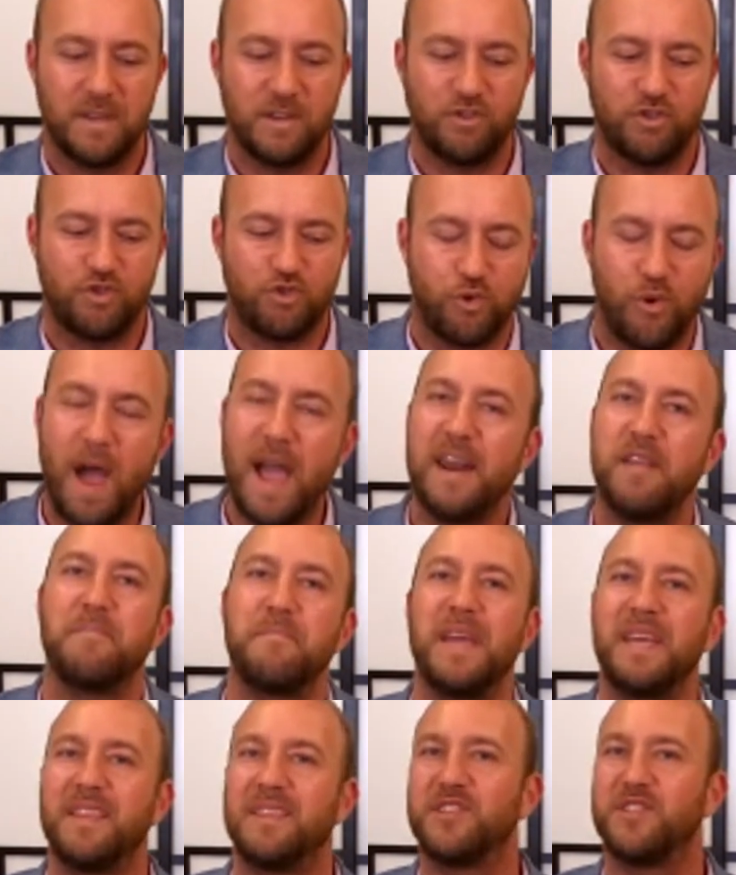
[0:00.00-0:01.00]
try to
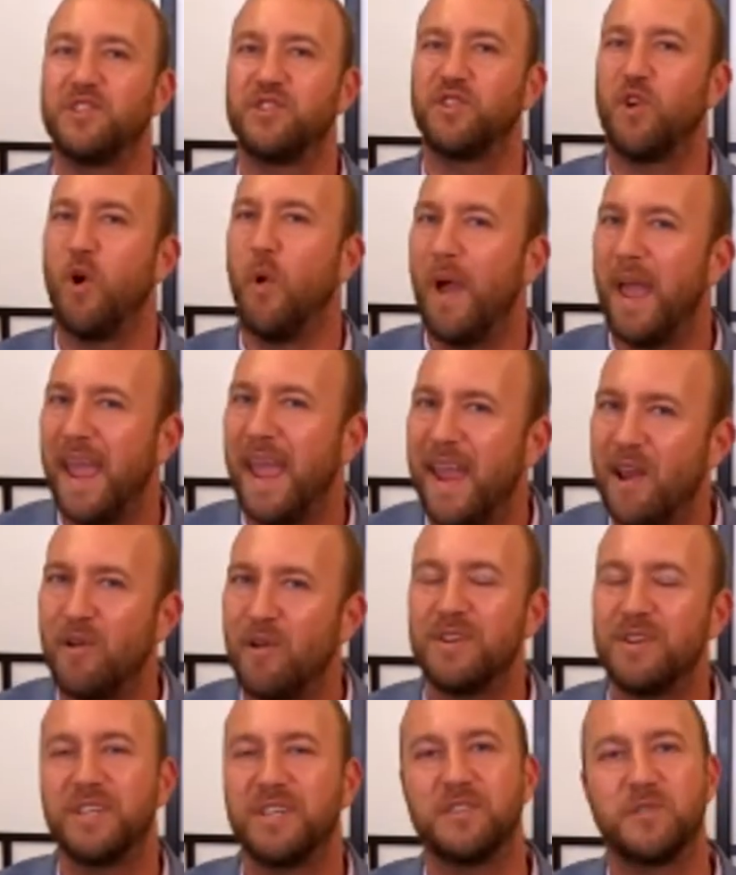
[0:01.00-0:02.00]
make this as
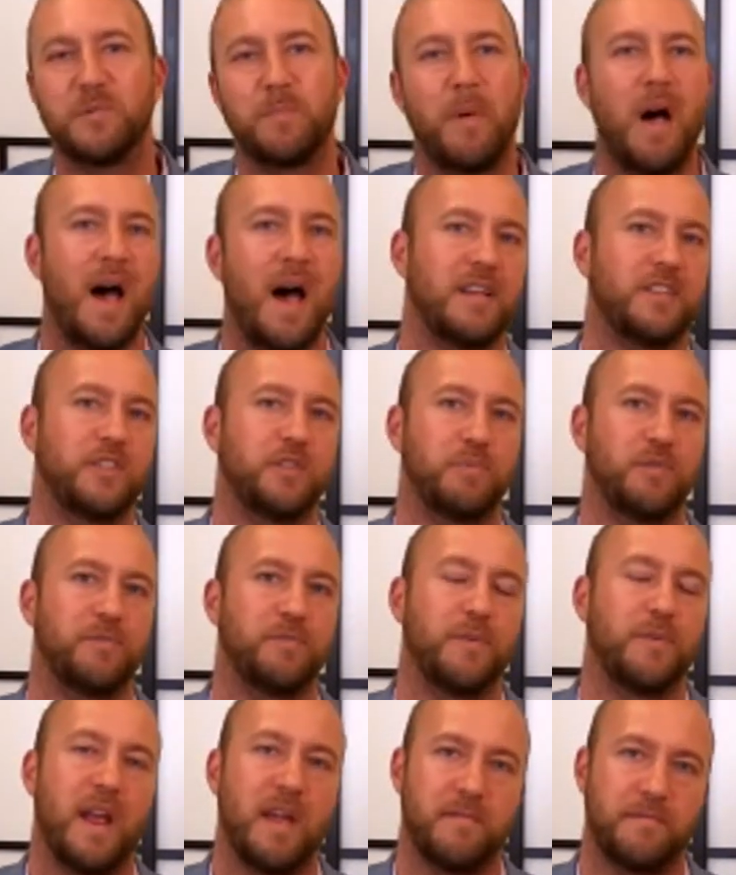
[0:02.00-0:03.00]
coherent as possible
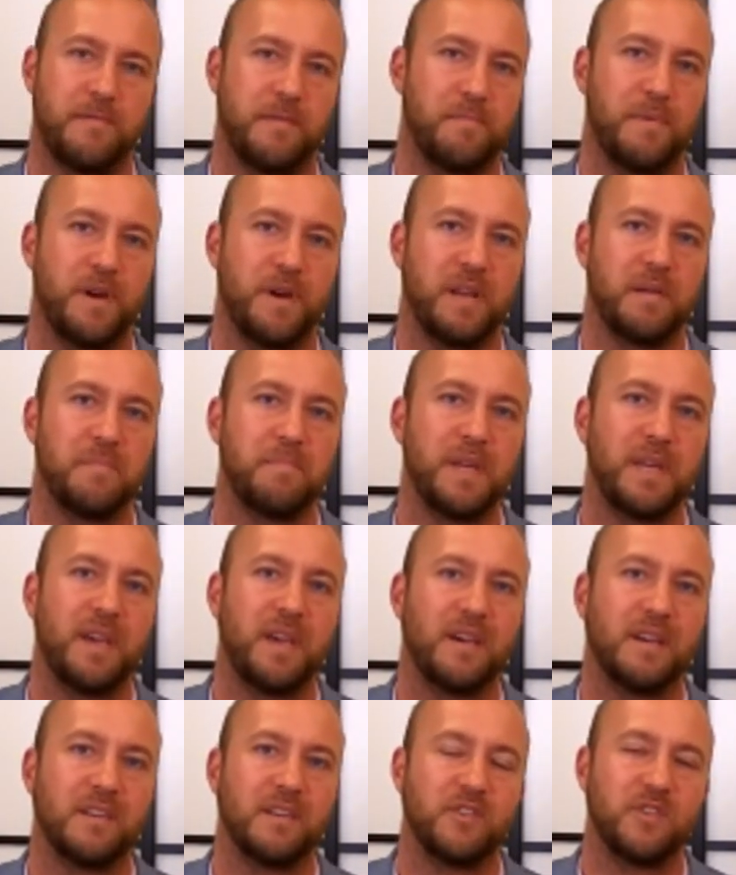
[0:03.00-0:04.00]
for everybody,
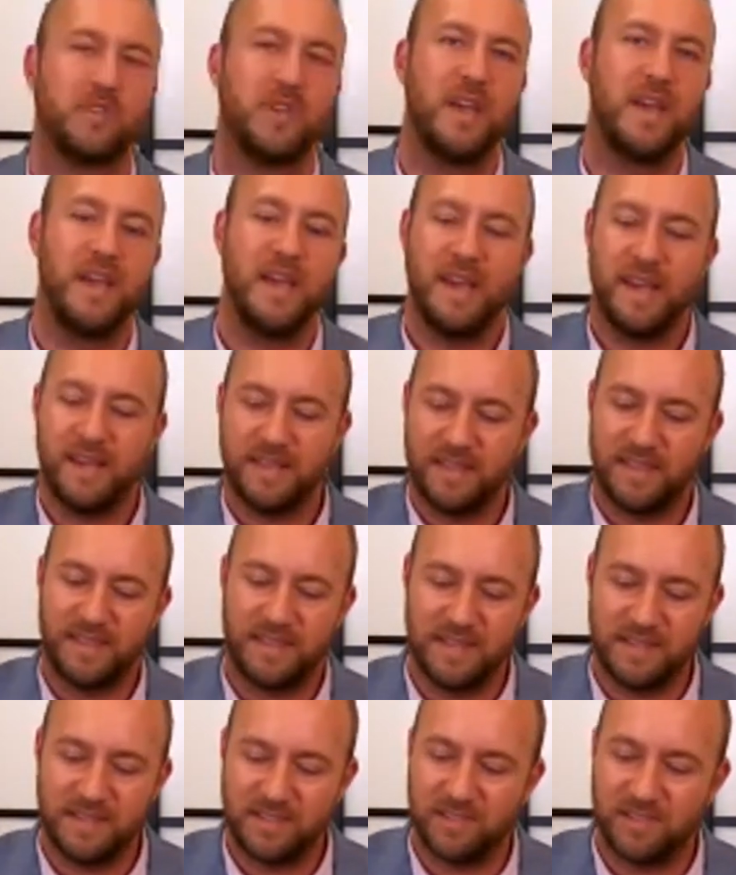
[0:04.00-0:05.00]
because
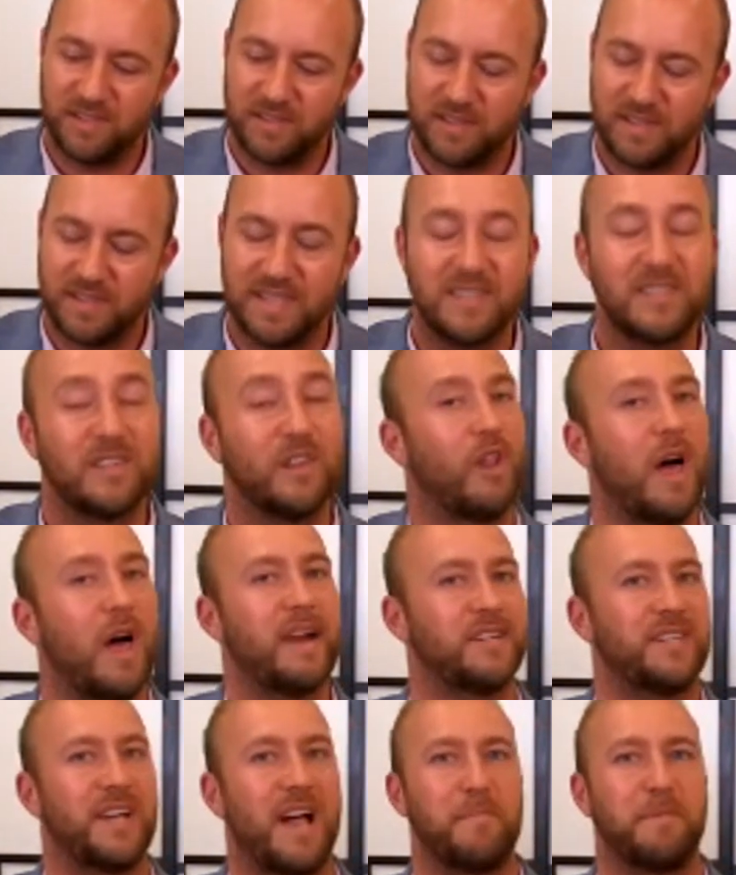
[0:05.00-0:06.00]
this is a lot
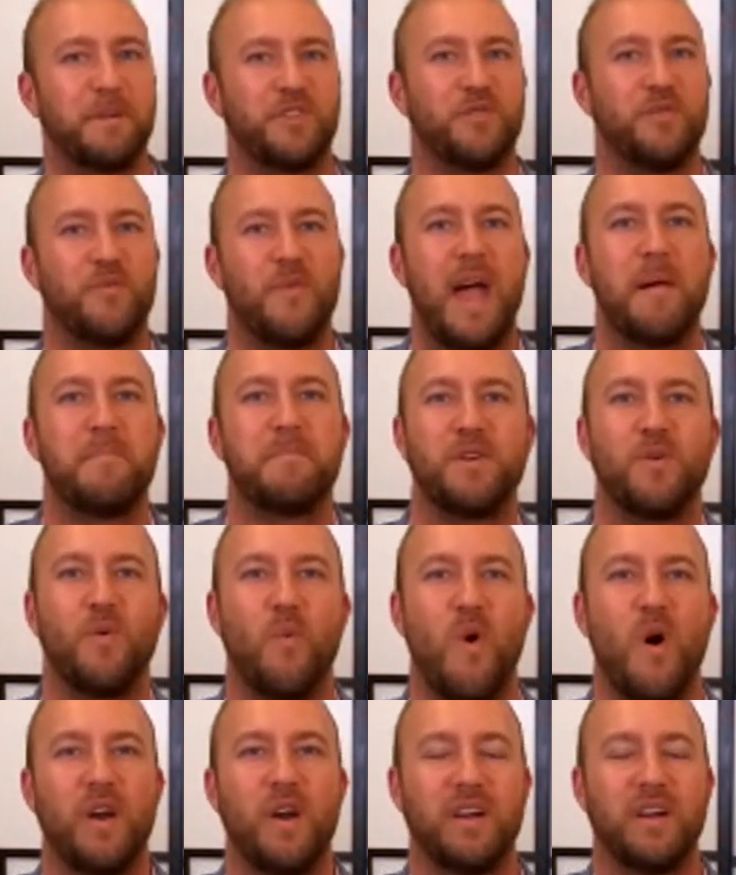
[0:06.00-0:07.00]
of topics to wrap into
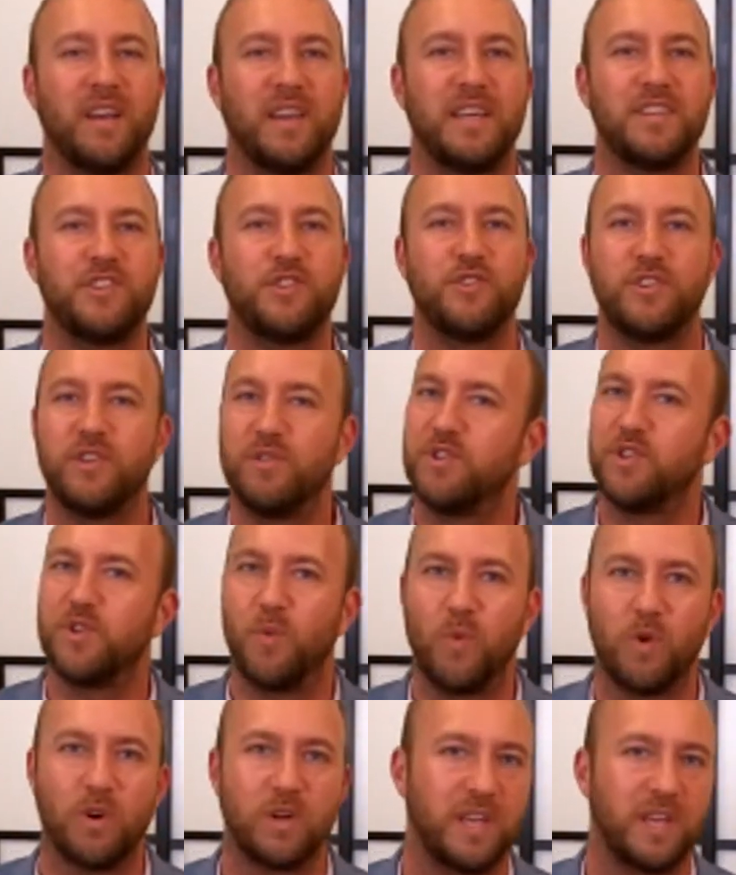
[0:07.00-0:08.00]
one, and unless you're used to
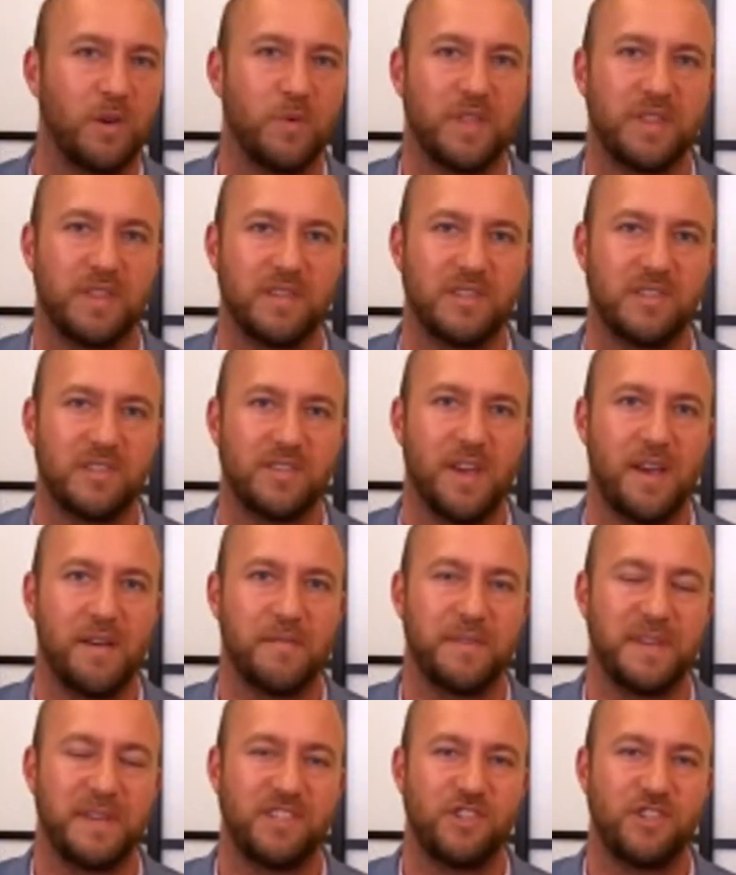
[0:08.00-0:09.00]
working with this stuff,
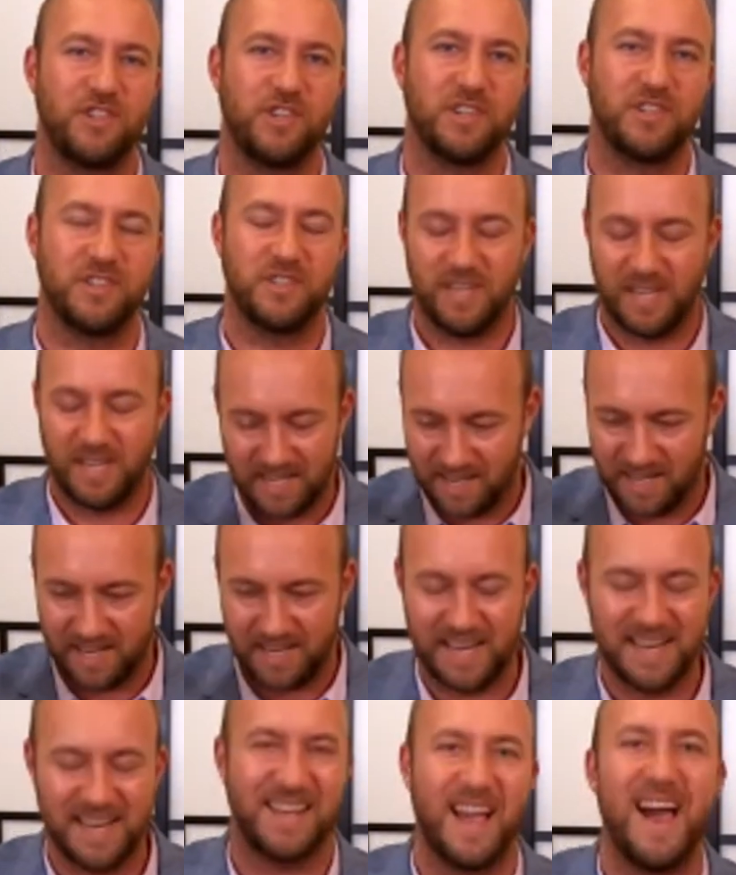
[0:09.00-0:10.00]
it's just
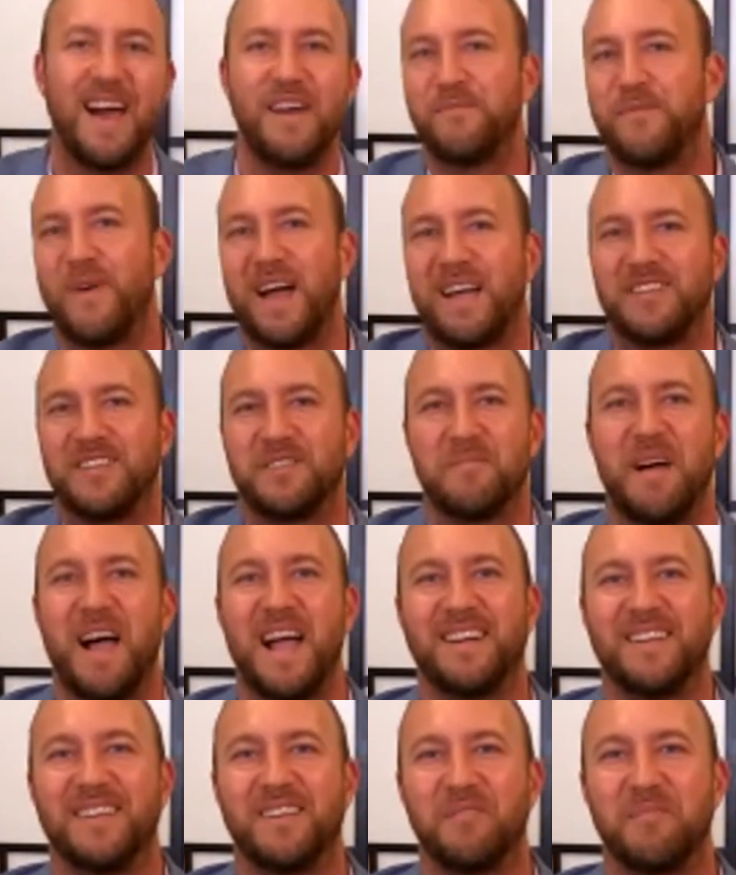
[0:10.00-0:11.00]
it kind of fries the
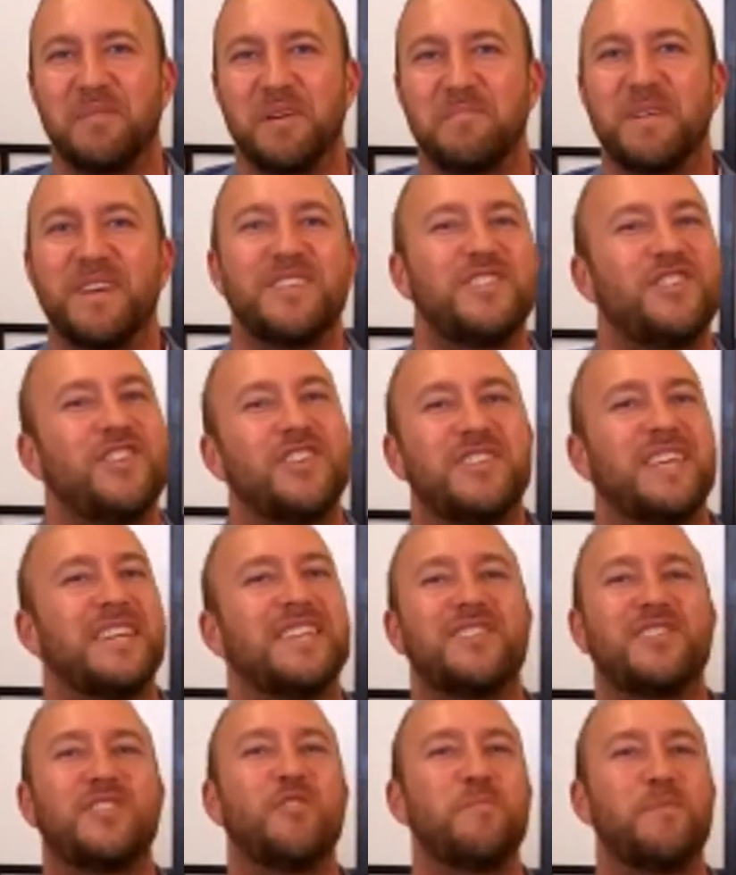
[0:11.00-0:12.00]
mind a little bit, but
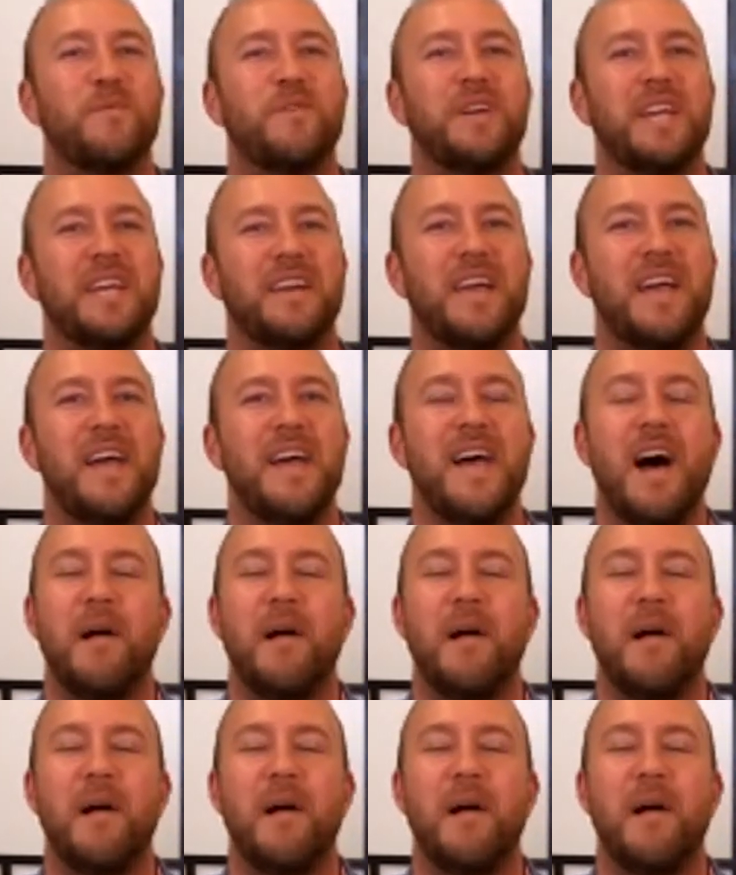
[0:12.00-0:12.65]
it's super neat.